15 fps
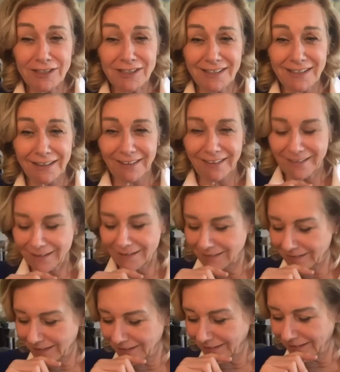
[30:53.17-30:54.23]
the, the,
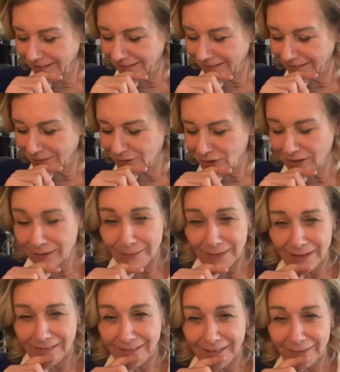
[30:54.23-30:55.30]
the, the,
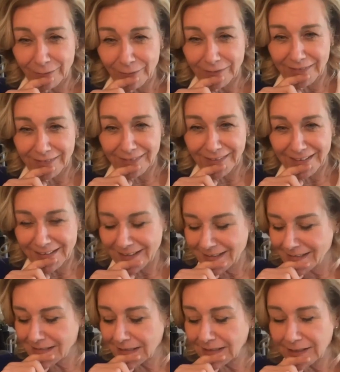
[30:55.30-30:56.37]
gentleman that uh,
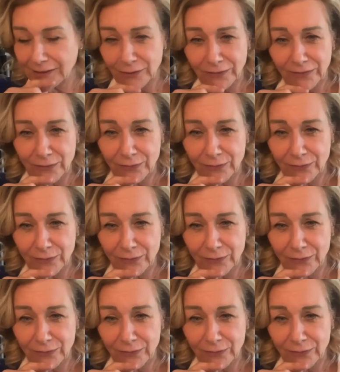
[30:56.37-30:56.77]
is the leader of the